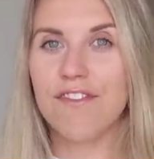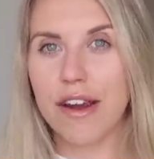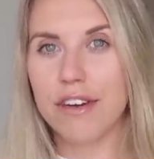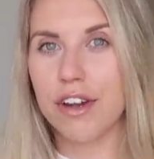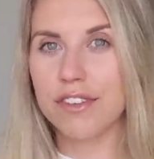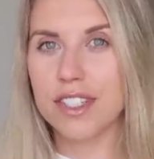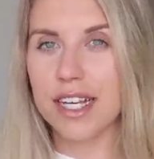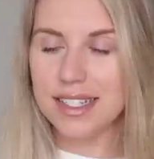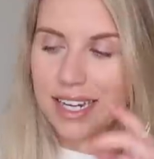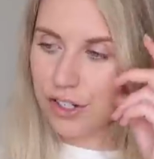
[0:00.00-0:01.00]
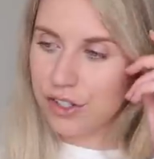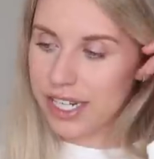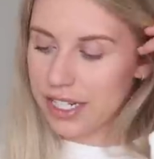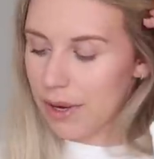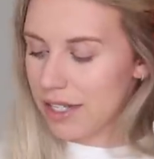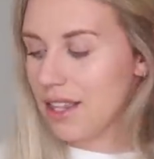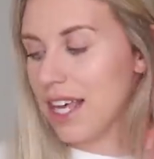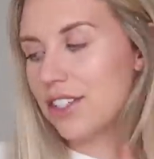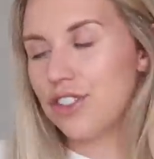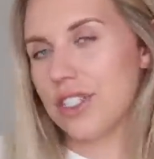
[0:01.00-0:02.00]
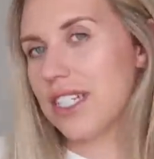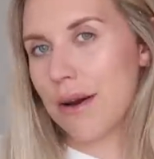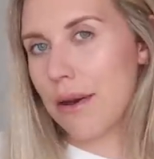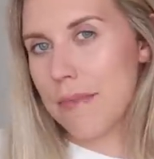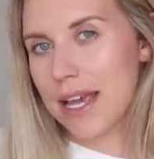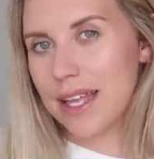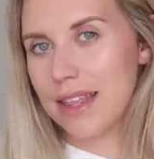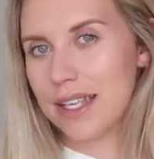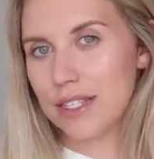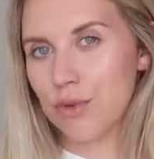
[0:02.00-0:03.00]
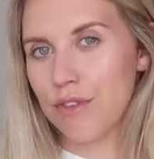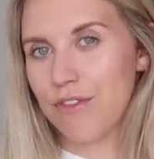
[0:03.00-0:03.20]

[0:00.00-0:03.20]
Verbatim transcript: very oversized naturally anyway so that's just how I'm making this one